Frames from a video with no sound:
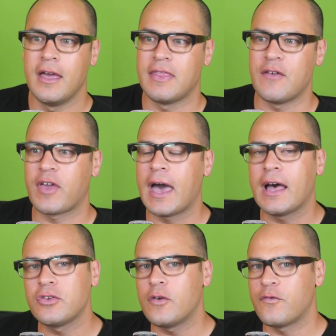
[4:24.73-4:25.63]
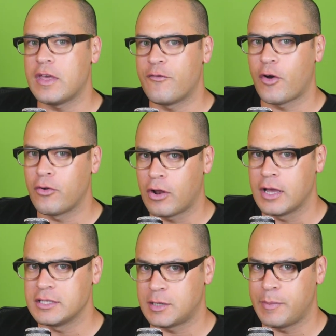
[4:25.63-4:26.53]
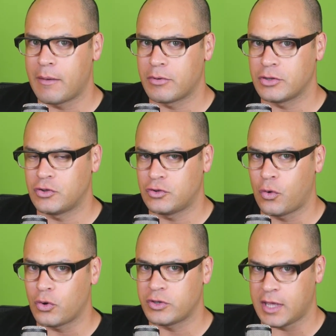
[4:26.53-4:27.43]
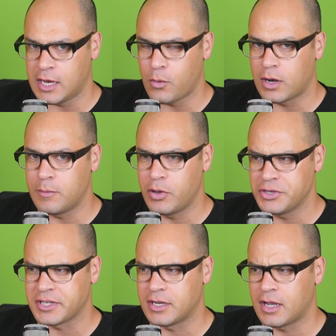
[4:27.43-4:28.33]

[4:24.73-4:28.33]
They've cut off their phone lines to be able to talk to anyone in person.